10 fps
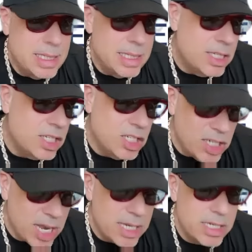
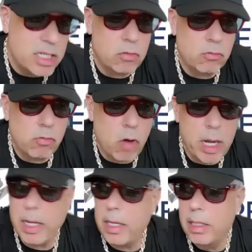suggests
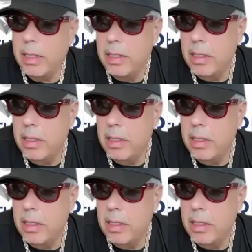running